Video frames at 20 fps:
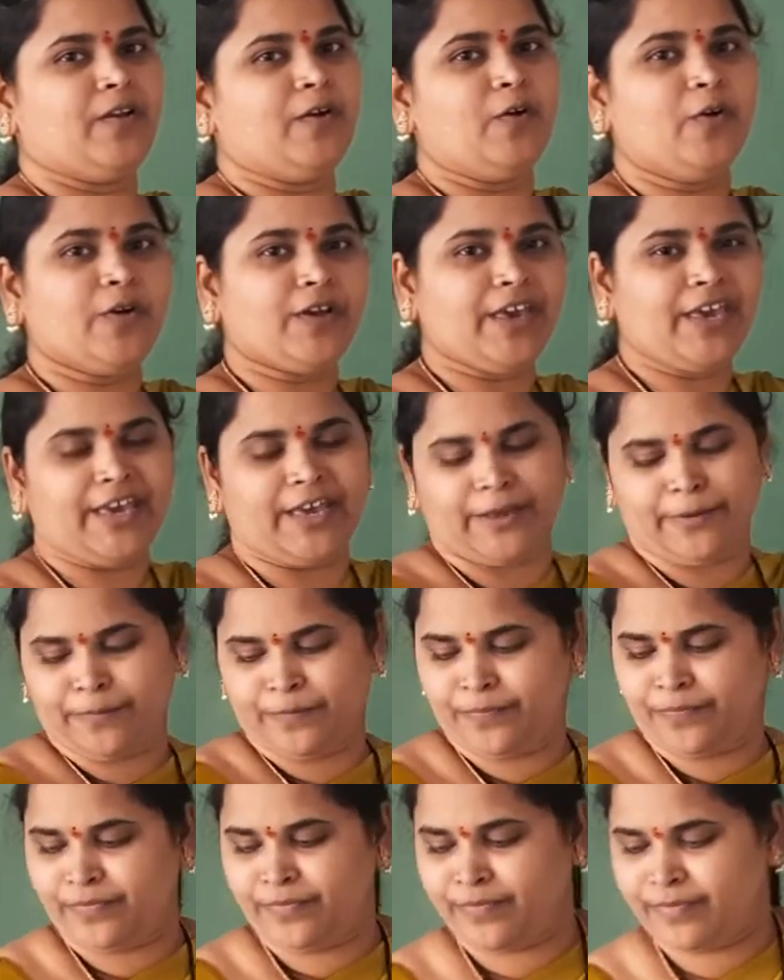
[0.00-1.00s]
Okay.
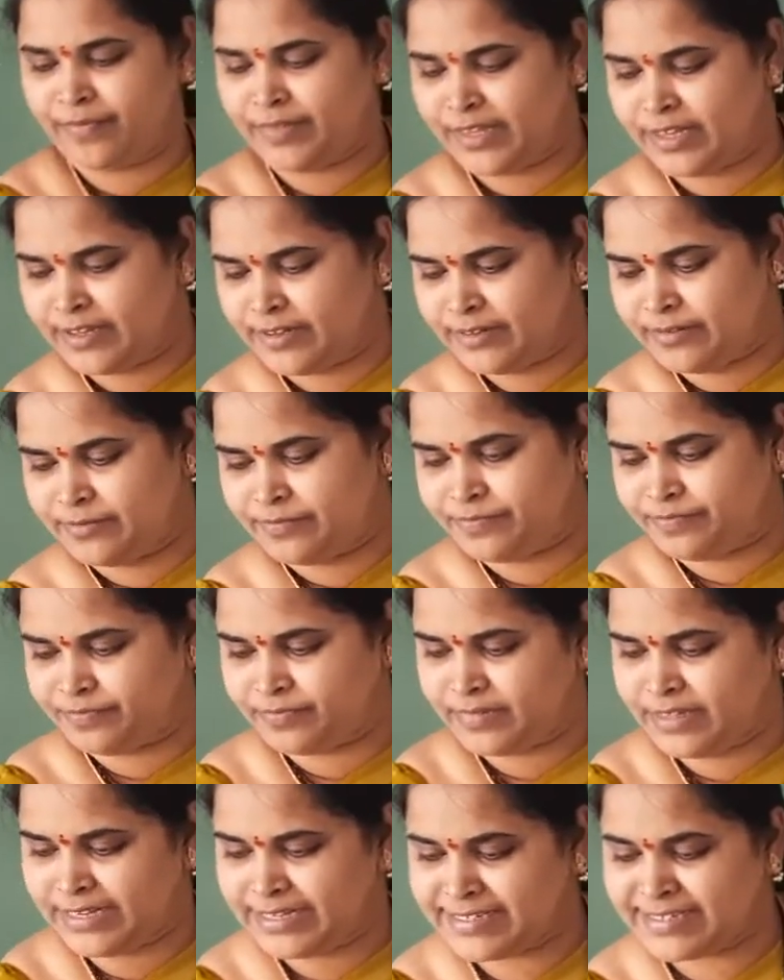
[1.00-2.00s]

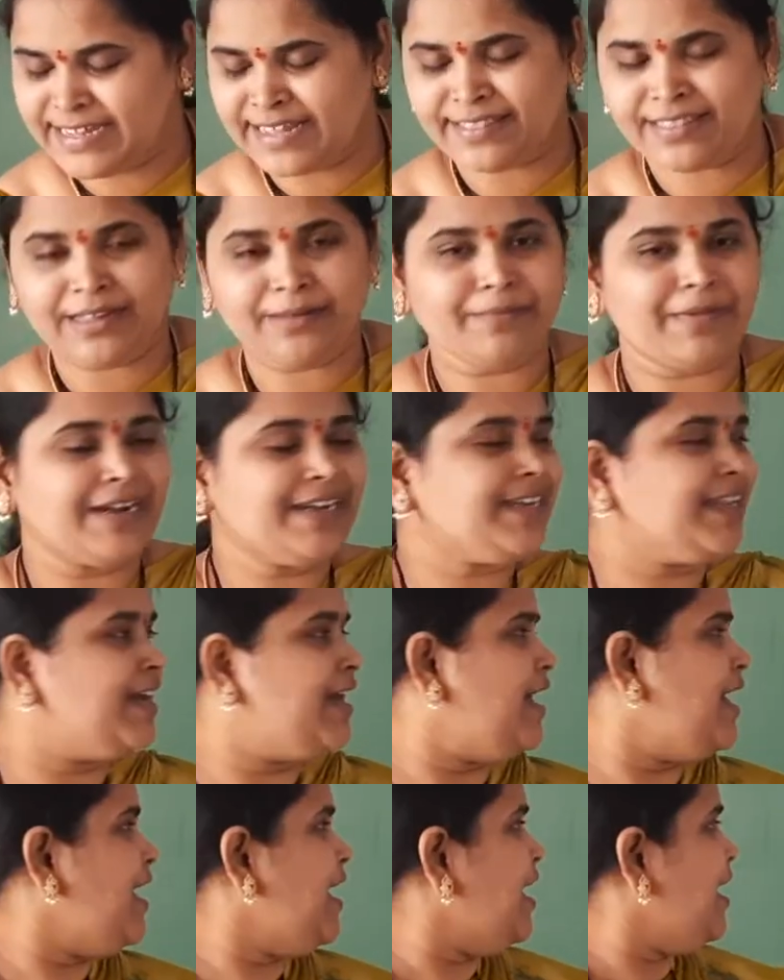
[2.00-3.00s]
It is nothing but
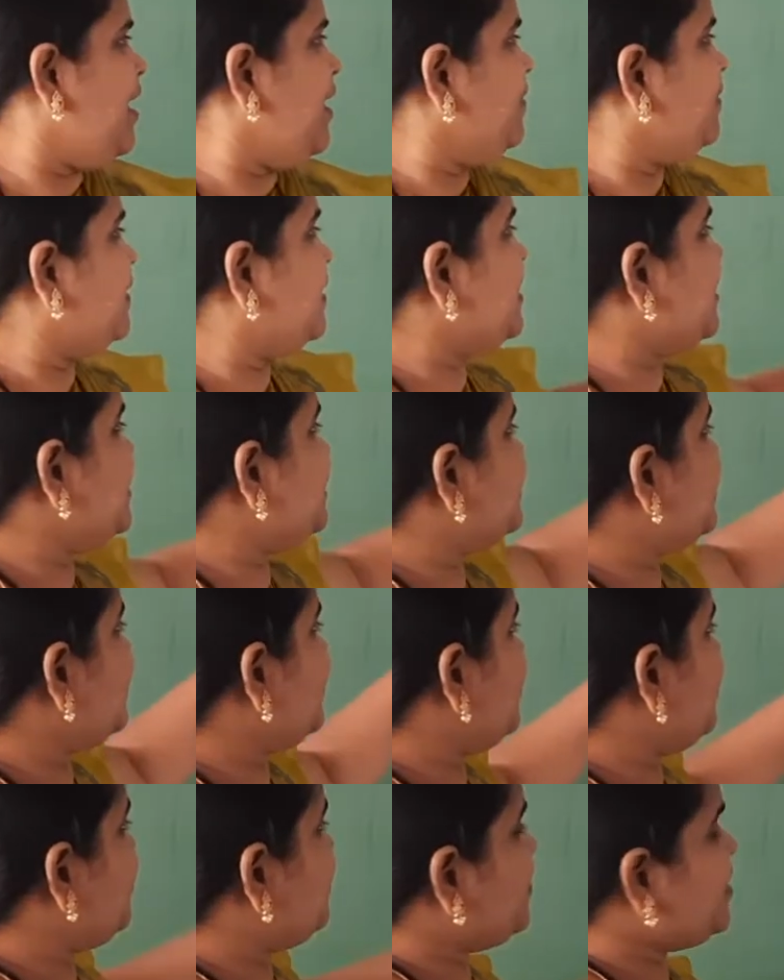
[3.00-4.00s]
the region
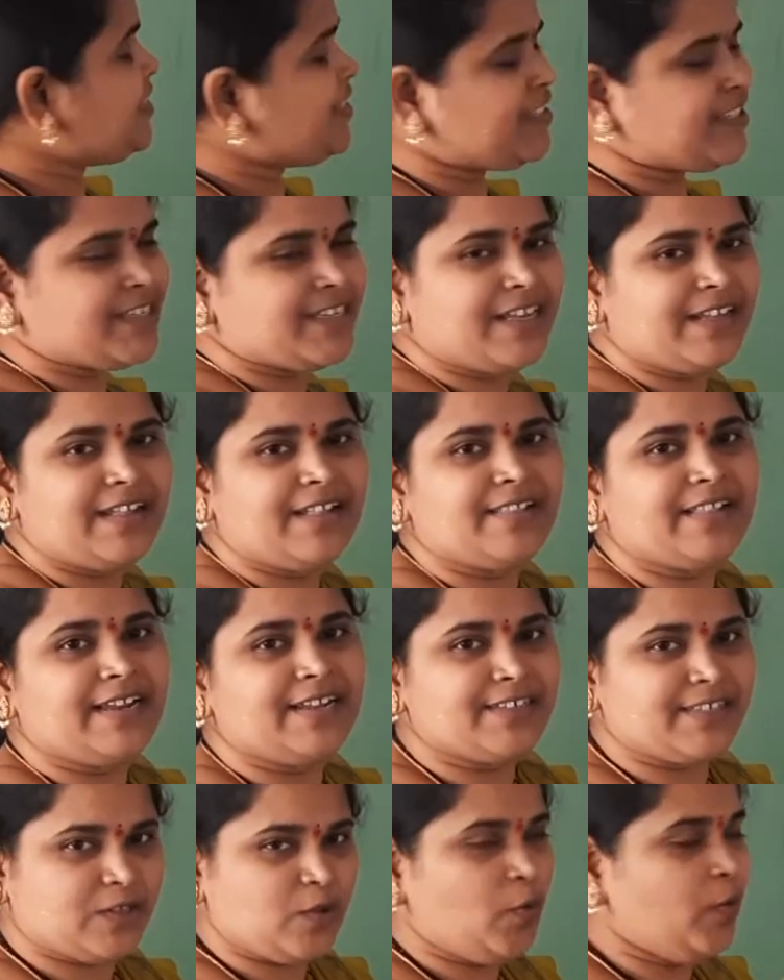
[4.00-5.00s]
in which there
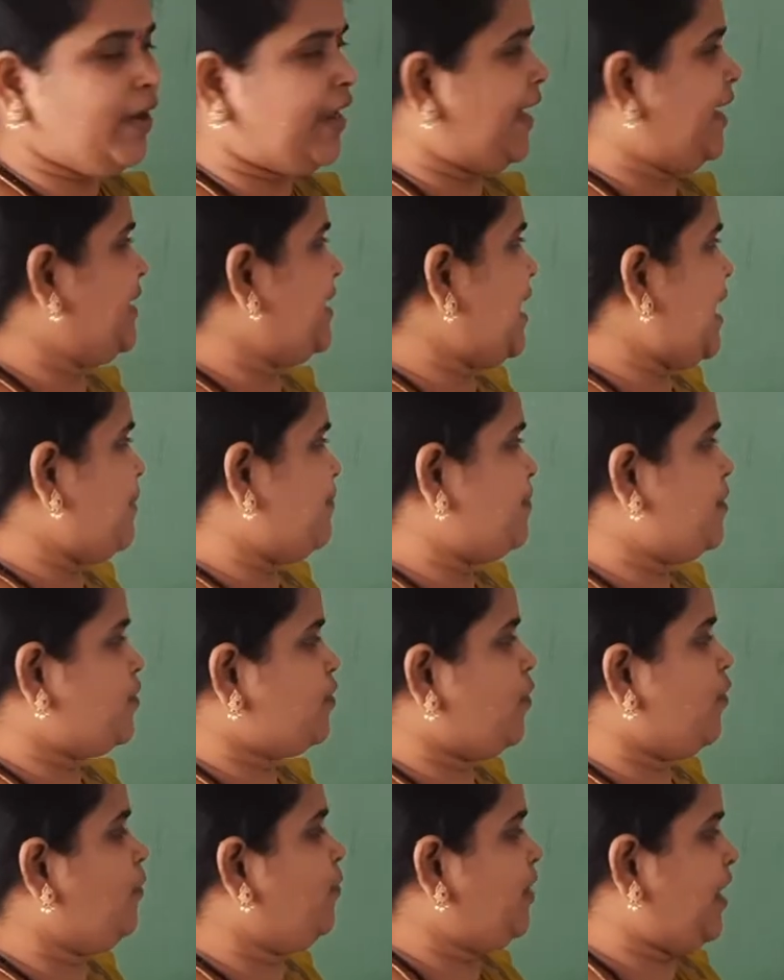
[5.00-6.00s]
is no light,
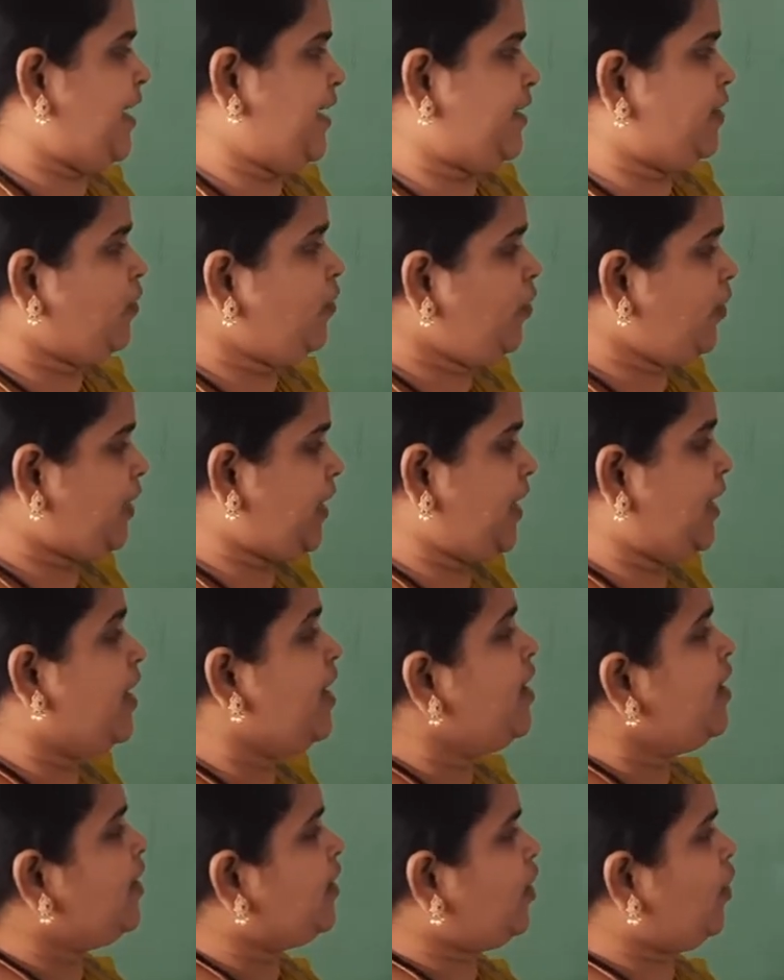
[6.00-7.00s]
absence of light.
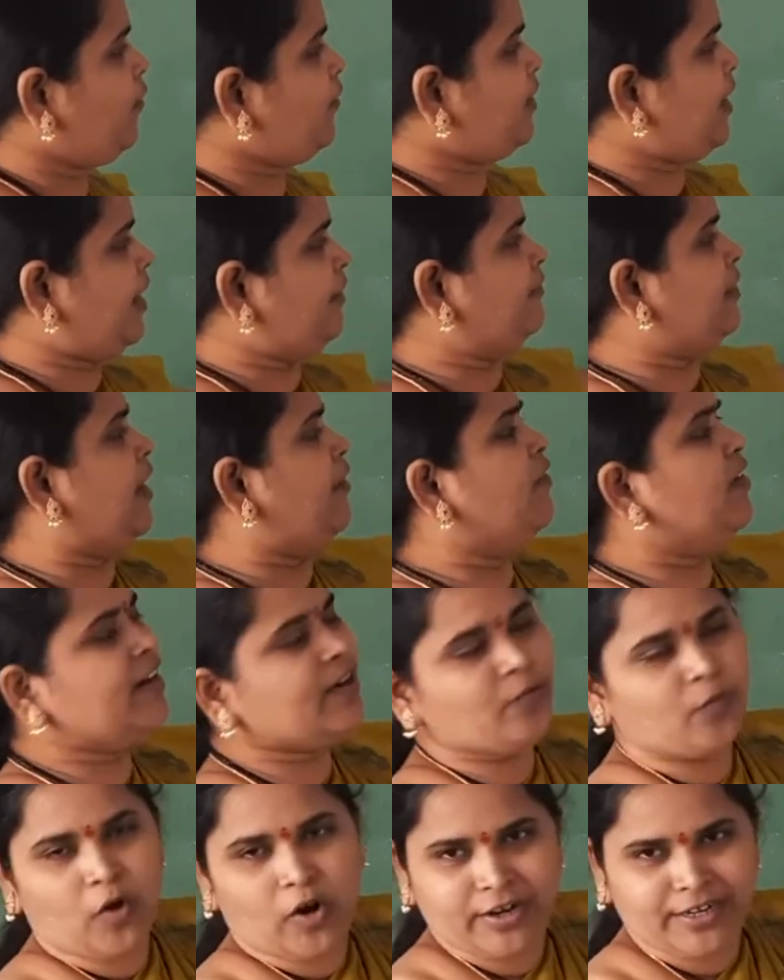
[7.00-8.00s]
Okay. Now we have
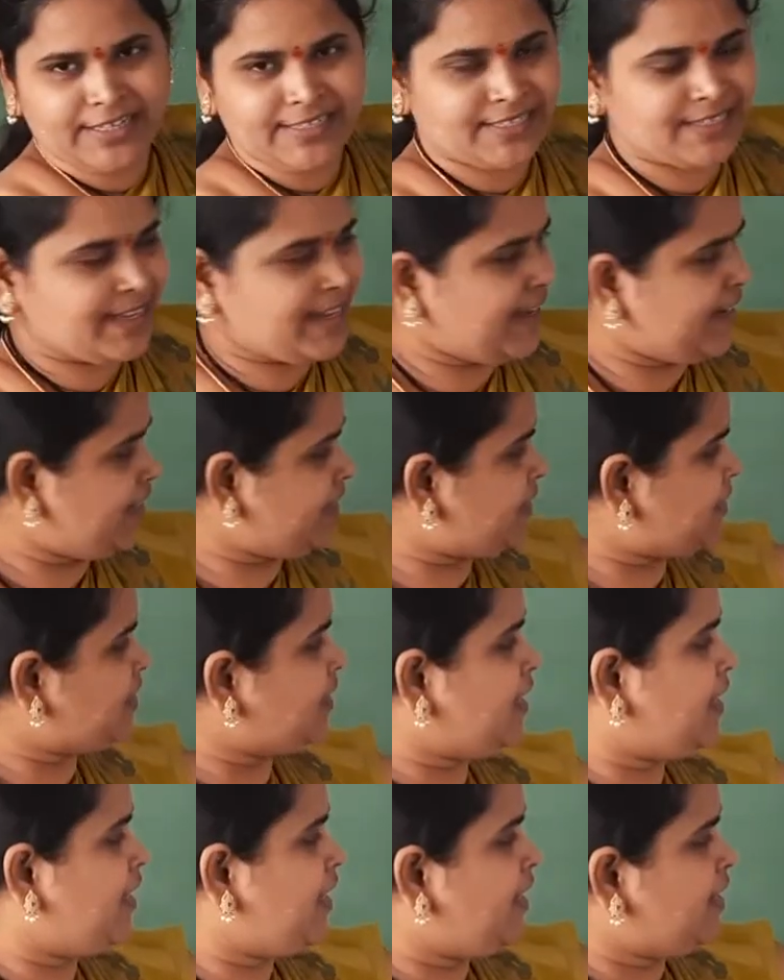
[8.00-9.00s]
covered what is light,
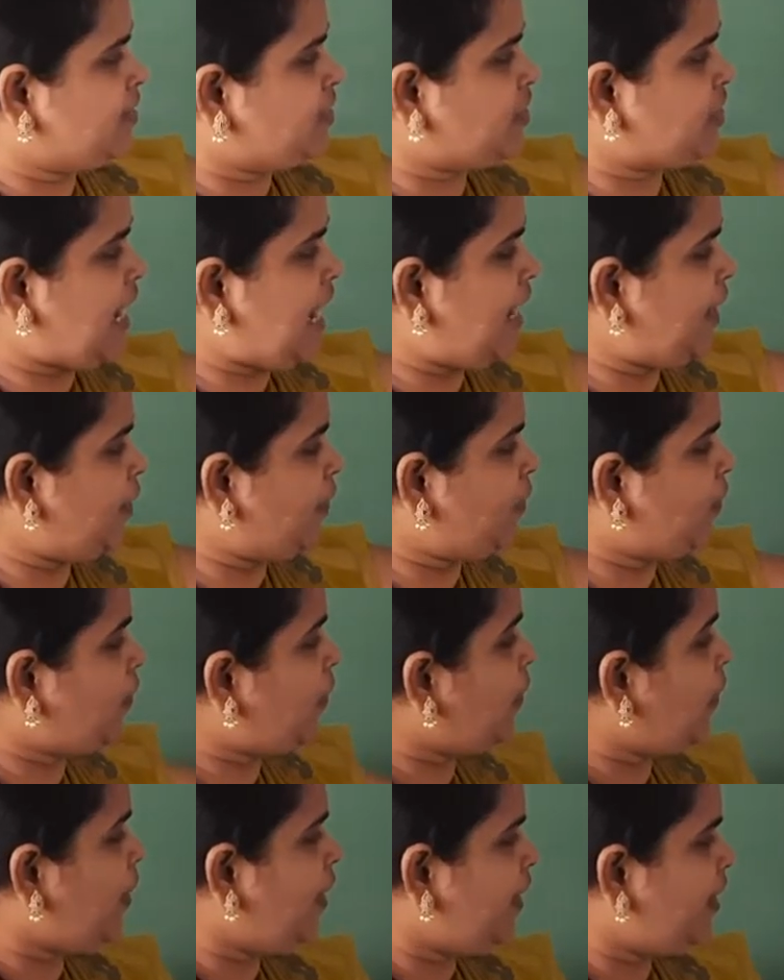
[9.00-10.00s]
shadow,
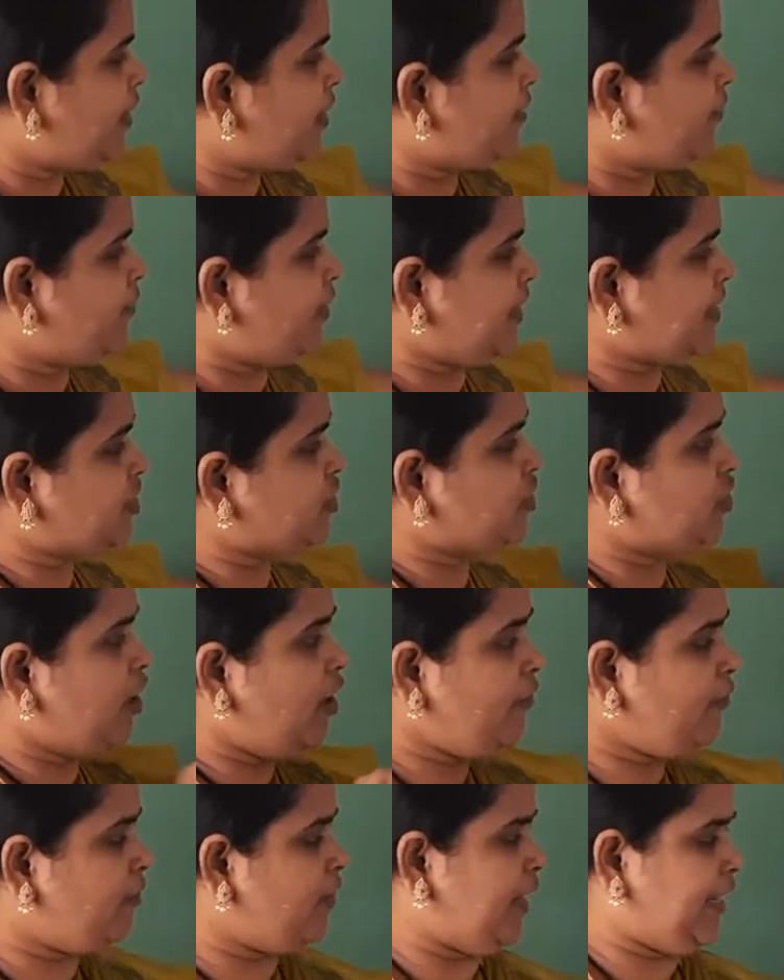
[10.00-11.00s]
reflection
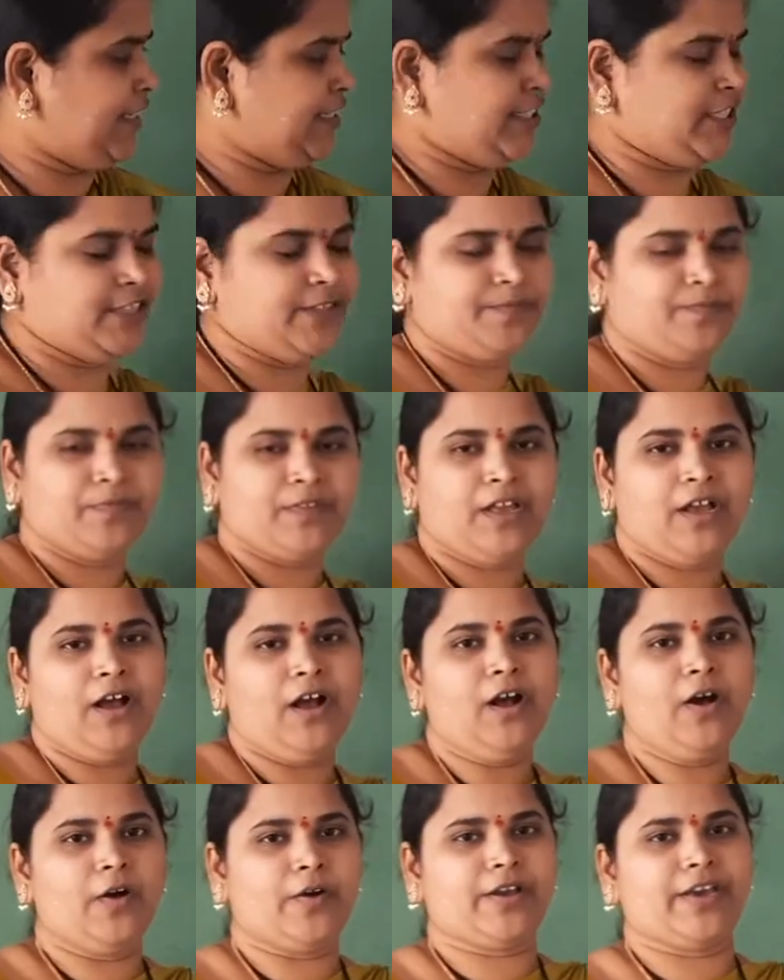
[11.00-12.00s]
of light.
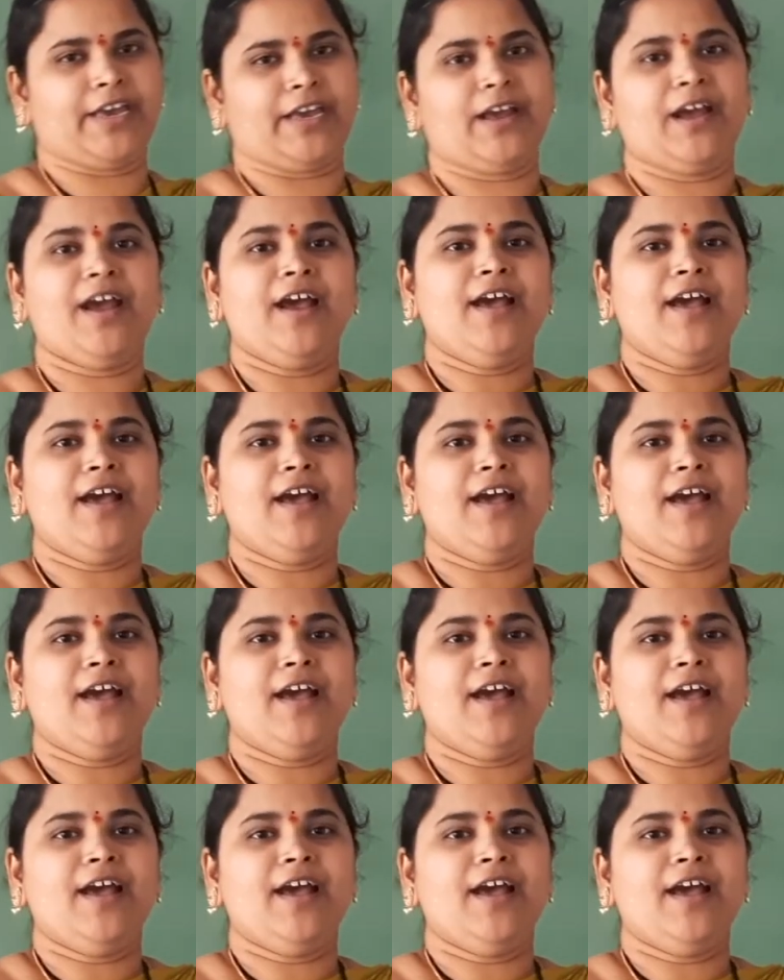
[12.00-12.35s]
Okay.